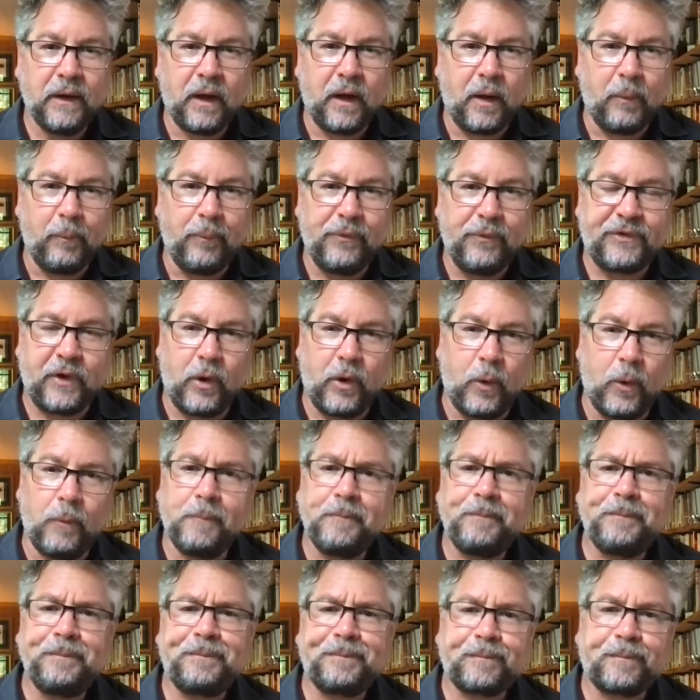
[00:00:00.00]
Um,
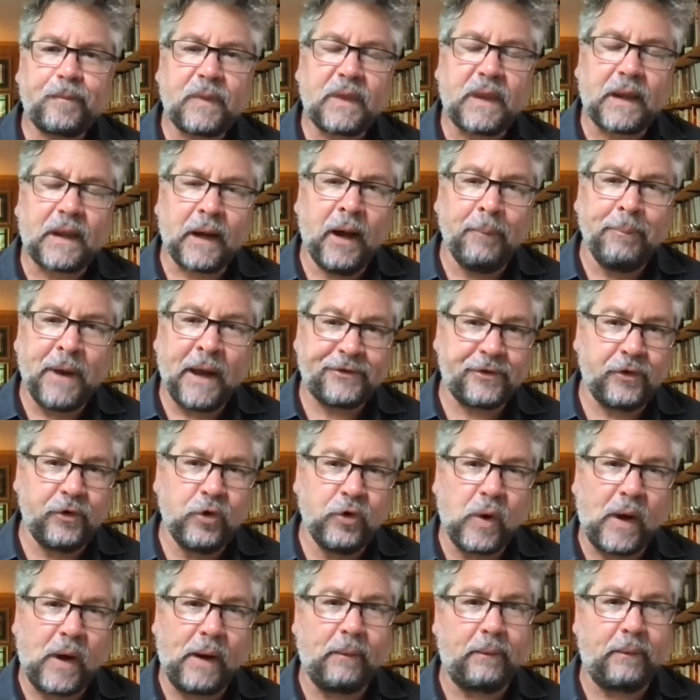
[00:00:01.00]
so
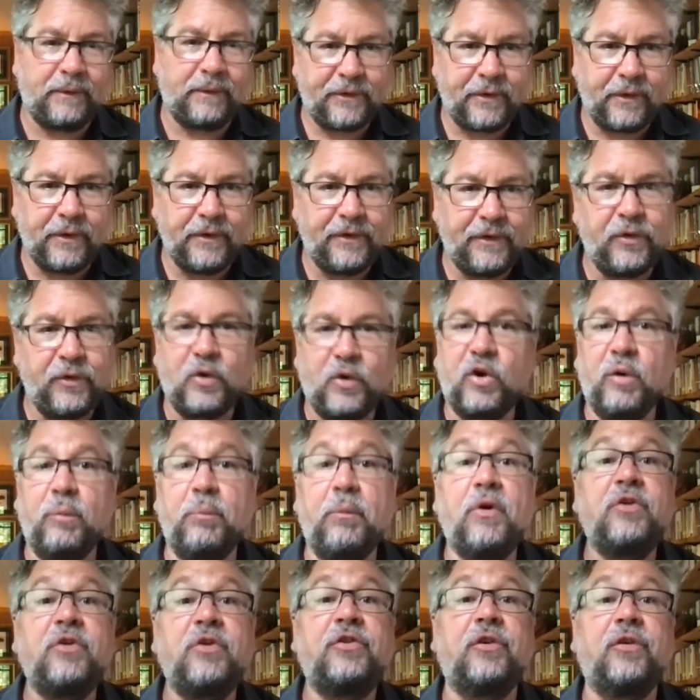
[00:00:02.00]
I'm not sure who I
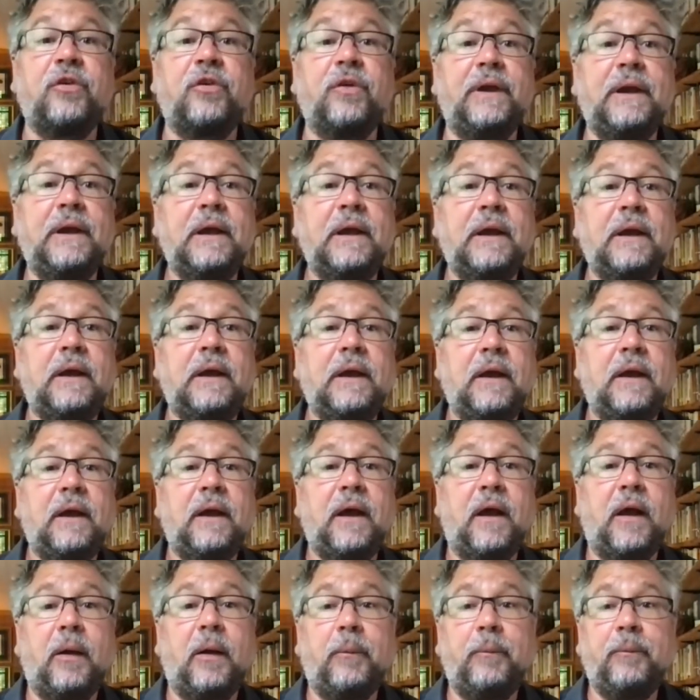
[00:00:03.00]
would turn to
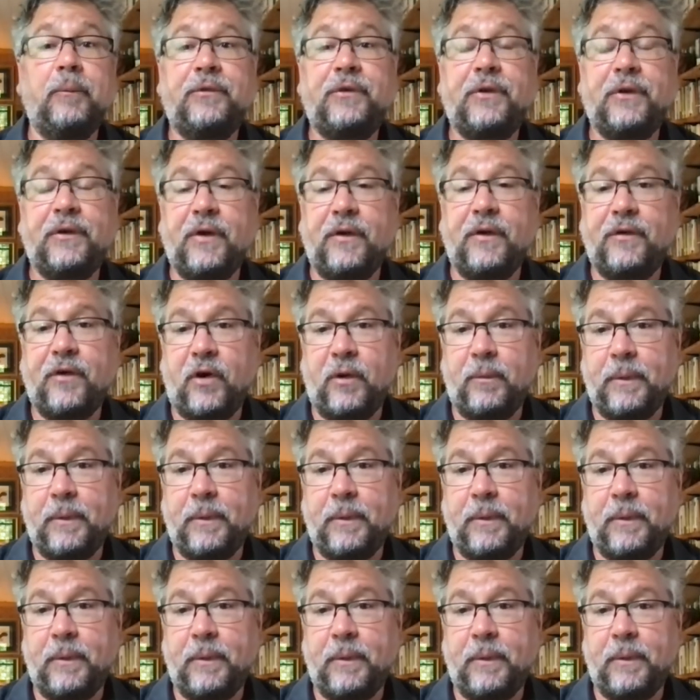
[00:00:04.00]
commercially um, to
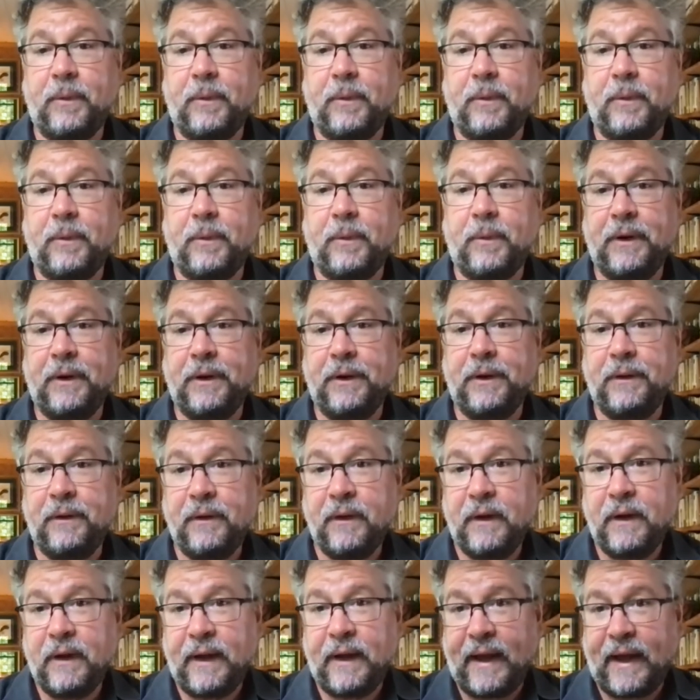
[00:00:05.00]
determine
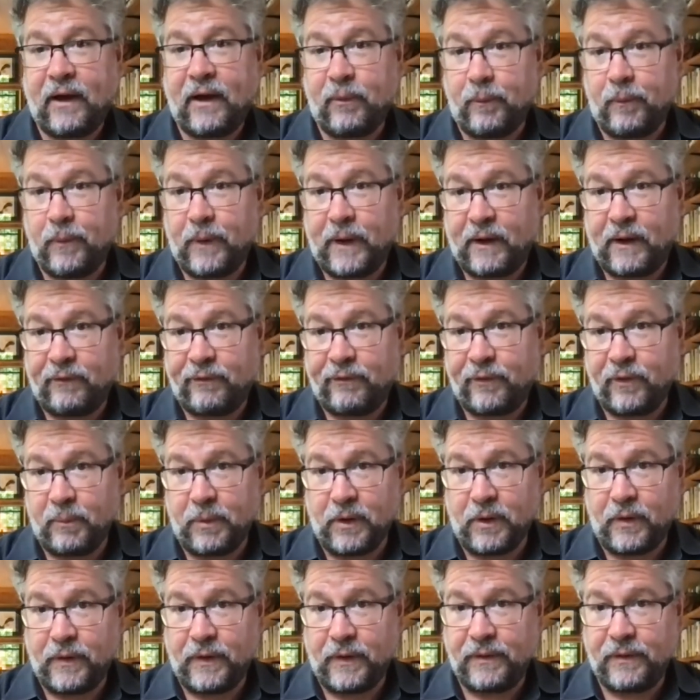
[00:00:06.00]
how how
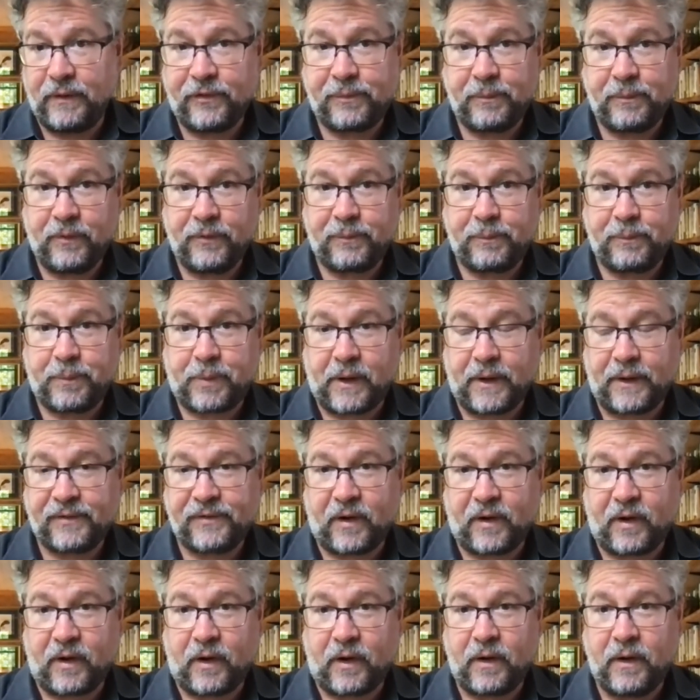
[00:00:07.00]
full of baloney those
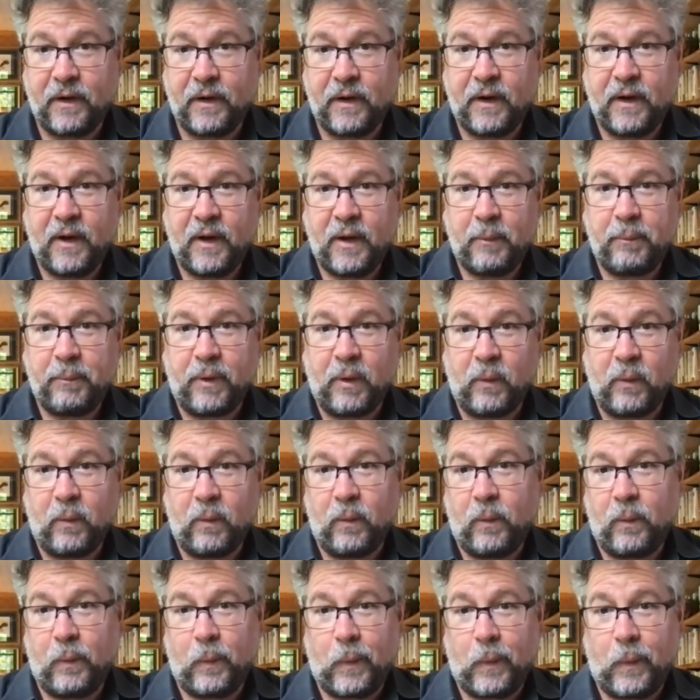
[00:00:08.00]
those products
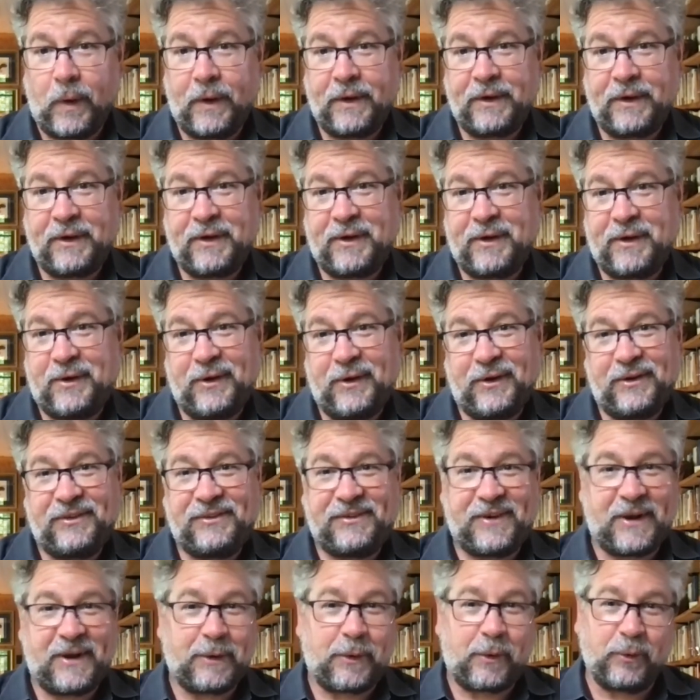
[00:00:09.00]
are. But
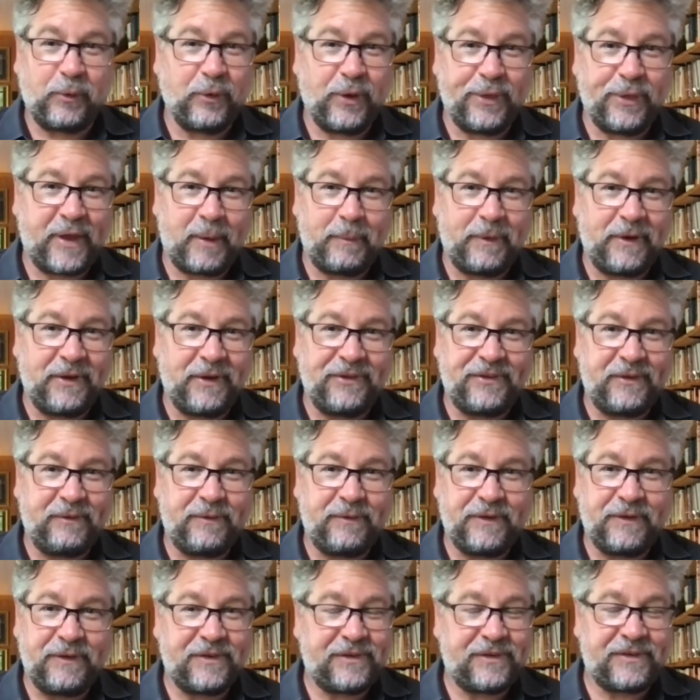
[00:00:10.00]
one good general
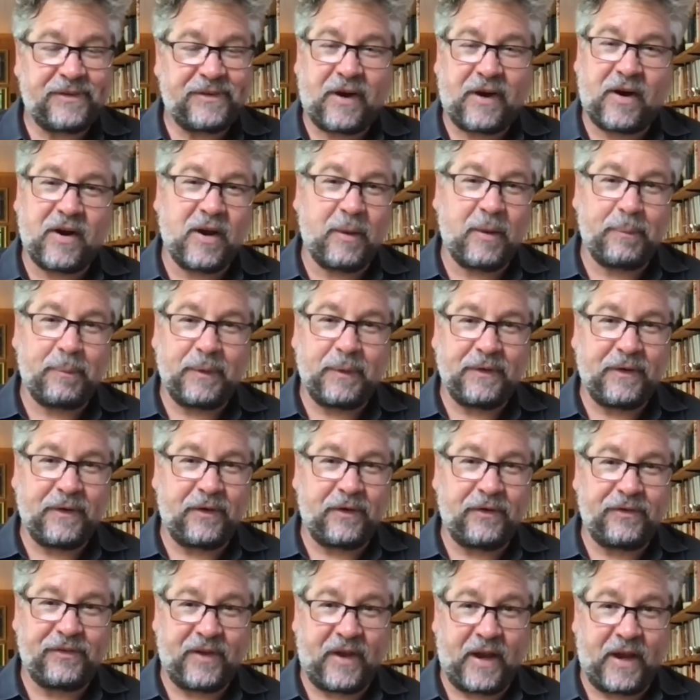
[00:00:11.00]
rule of thumb is if it's a
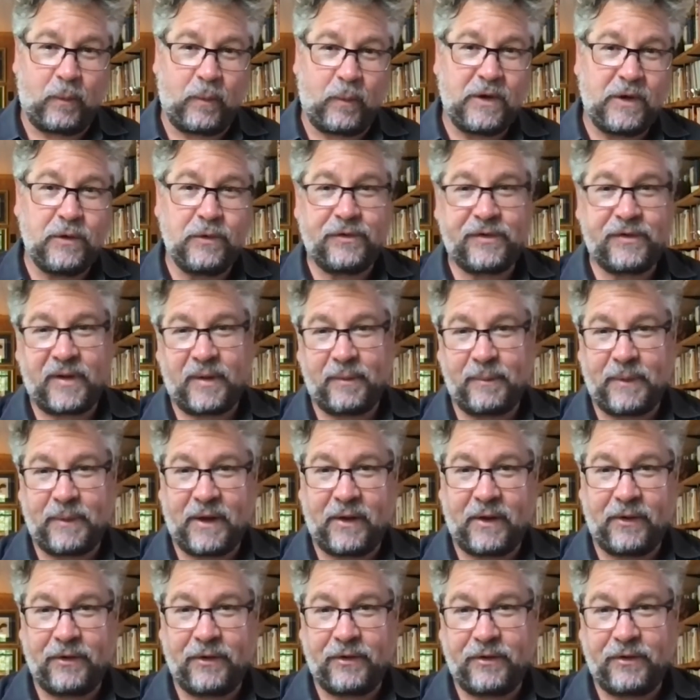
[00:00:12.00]
startup and they're saying
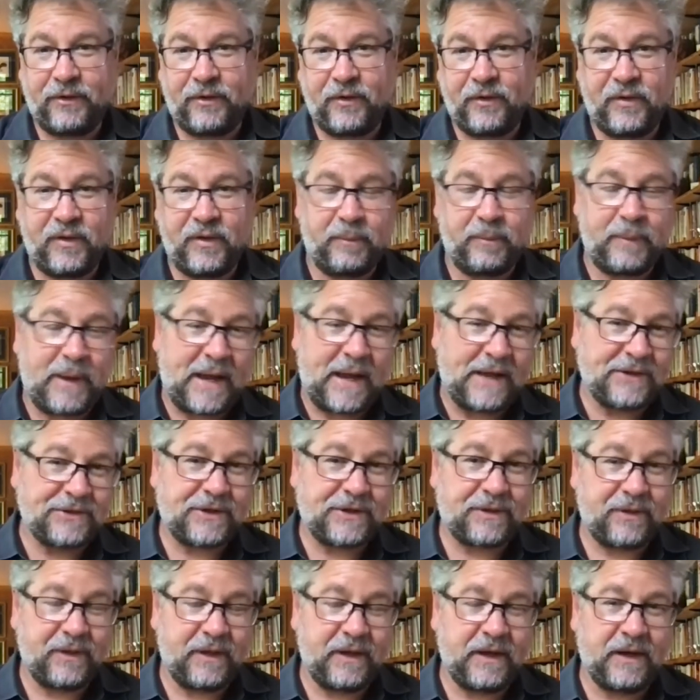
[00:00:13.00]
we use ML to do the
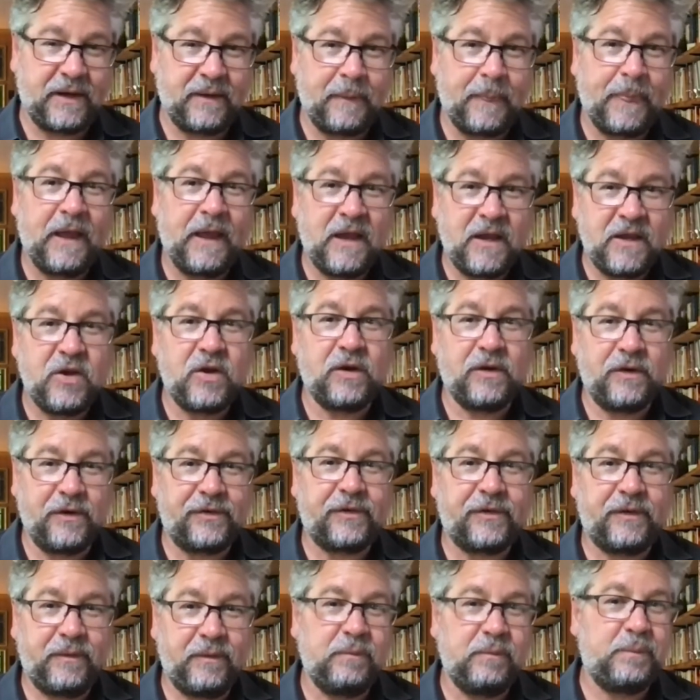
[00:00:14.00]
magic thing,
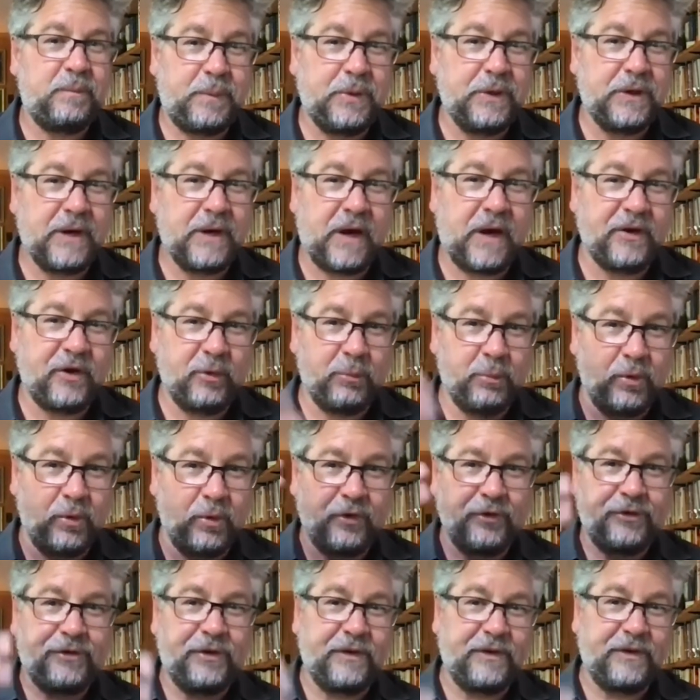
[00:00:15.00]
you can just
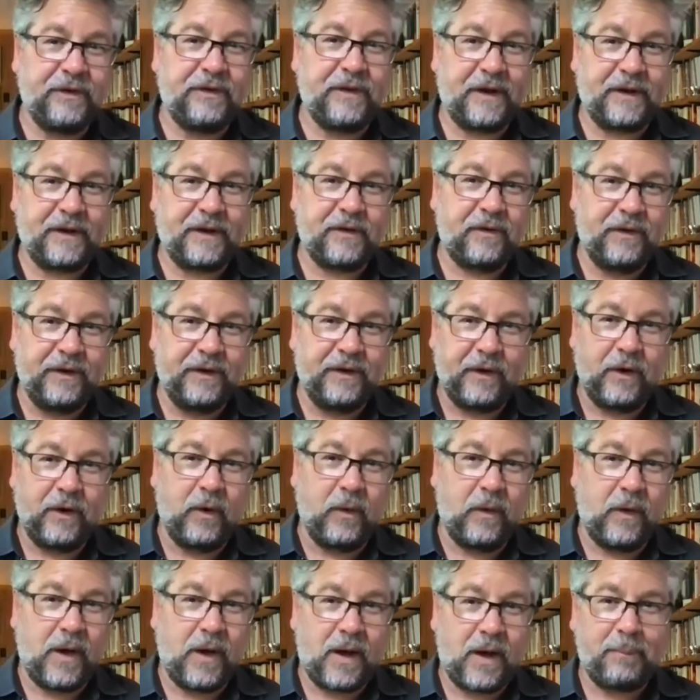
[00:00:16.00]
put on your bullshit
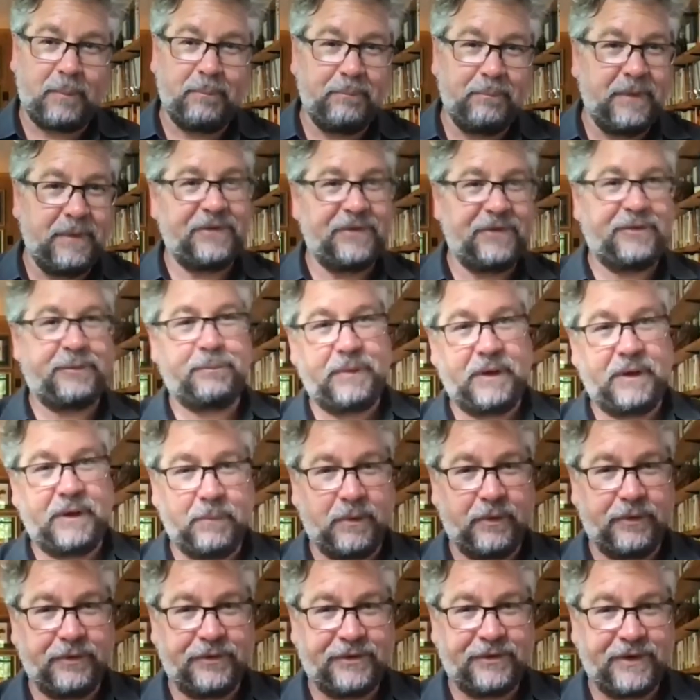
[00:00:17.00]
detector and go
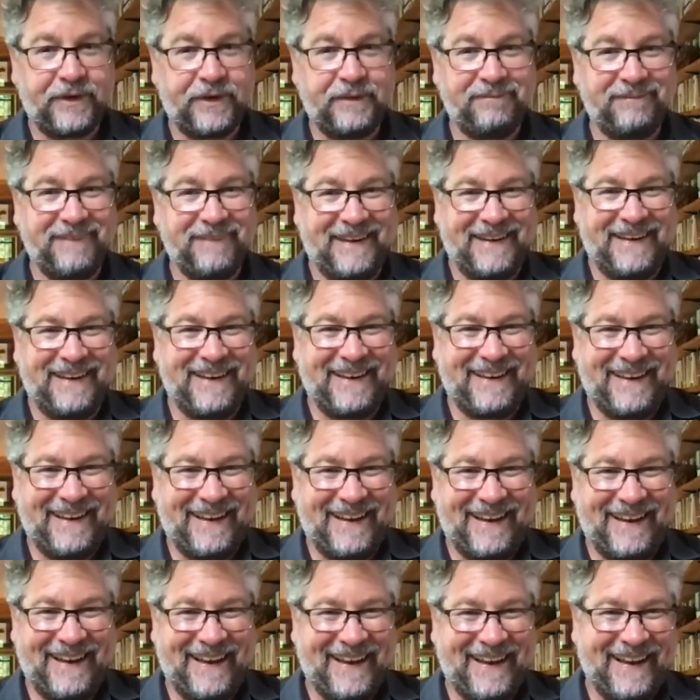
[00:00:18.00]
up oh, must be
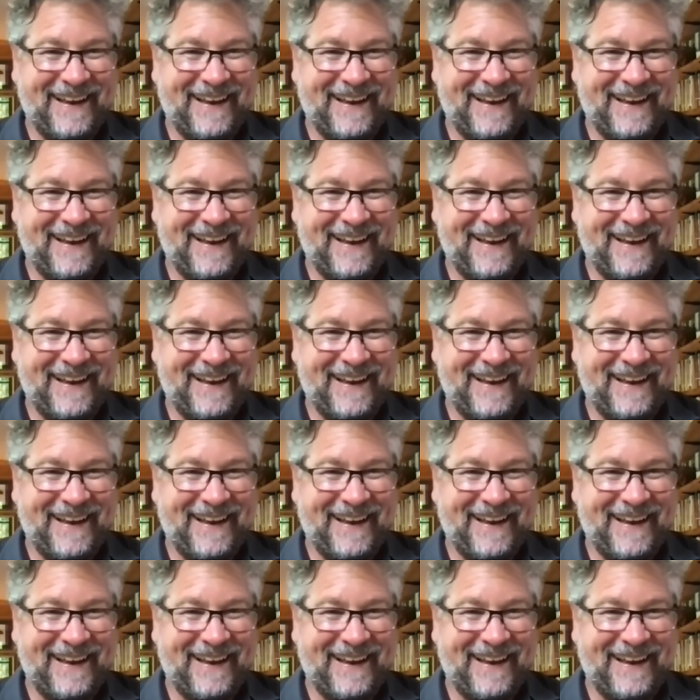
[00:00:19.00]
bullshit.